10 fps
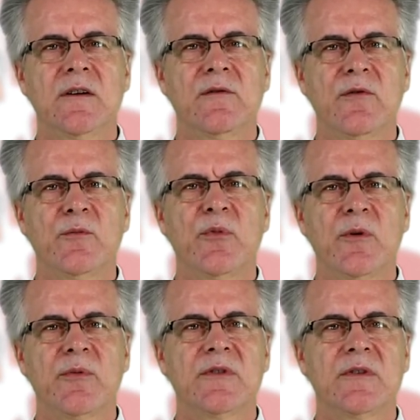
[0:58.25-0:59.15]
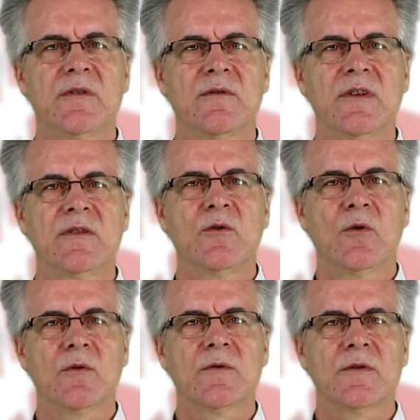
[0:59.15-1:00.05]
for the purposes of this
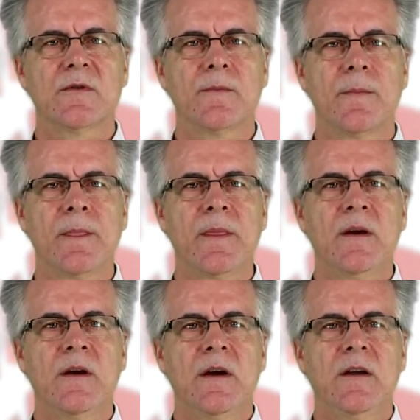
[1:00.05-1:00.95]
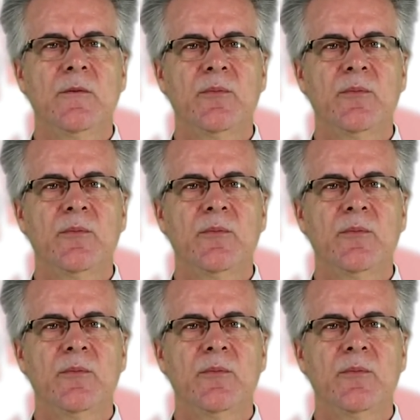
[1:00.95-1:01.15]
course. In a